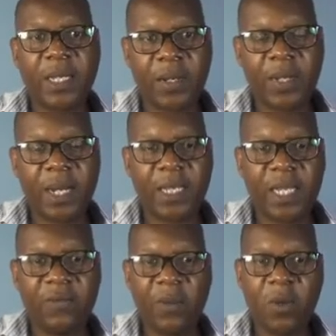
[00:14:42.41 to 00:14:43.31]

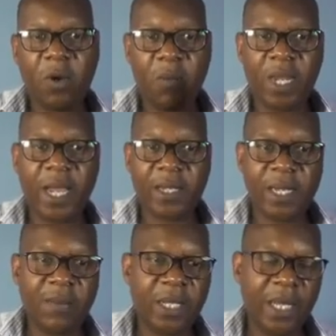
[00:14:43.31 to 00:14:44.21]
alternative among many
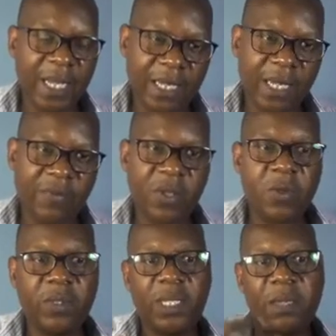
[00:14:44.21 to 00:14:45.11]
alternatives
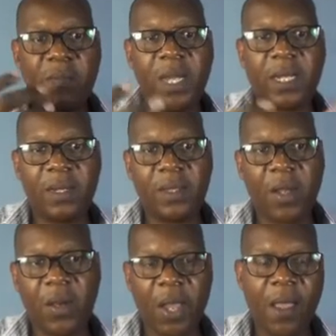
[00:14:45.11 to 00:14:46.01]
using many
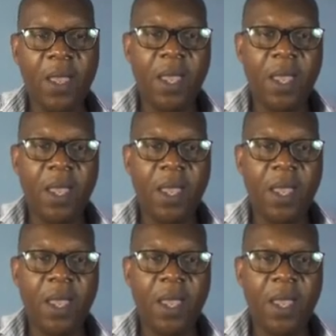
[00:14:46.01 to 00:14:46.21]
criteria.